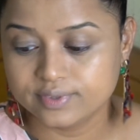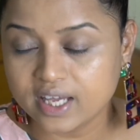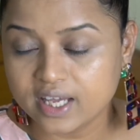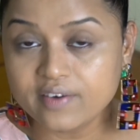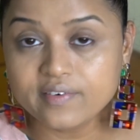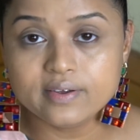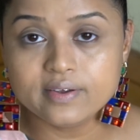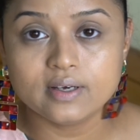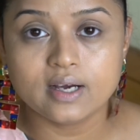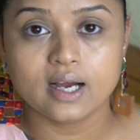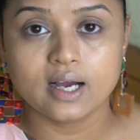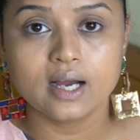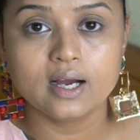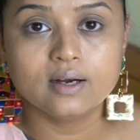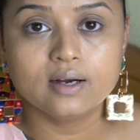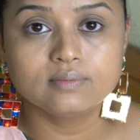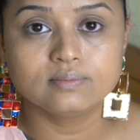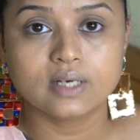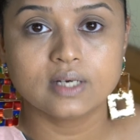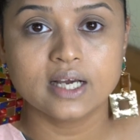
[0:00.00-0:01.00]
Now
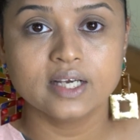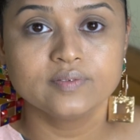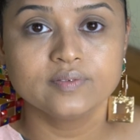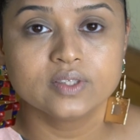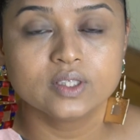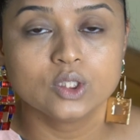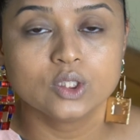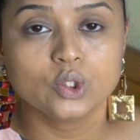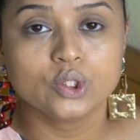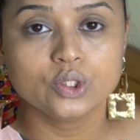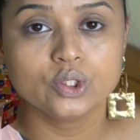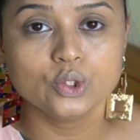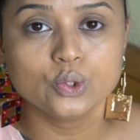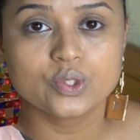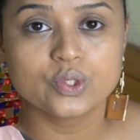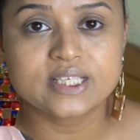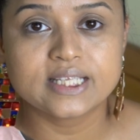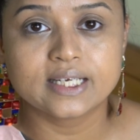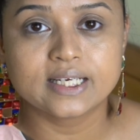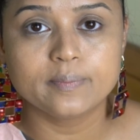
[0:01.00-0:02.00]
I will
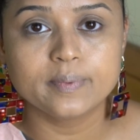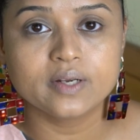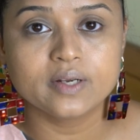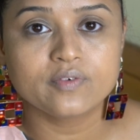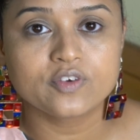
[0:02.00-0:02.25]
use a little bit